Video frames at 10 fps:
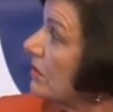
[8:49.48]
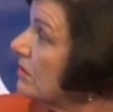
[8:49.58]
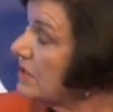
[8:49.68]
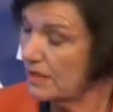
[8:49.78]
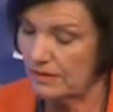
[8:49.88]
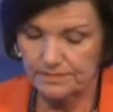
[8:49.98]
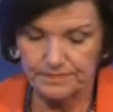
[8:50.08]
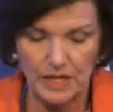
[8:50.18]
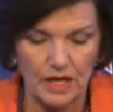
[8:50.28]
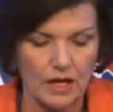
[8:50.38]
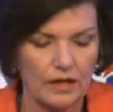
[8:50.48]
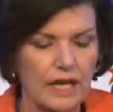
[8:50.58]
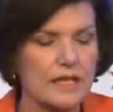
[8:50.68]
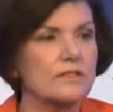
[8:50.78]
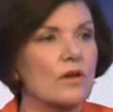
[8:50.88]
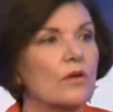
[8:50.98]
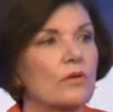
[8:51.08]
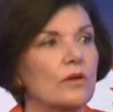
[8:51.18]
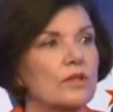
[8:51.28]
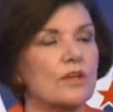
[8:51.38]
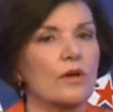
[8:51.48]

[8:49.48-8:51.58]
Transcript: Is that it? Okay, so, so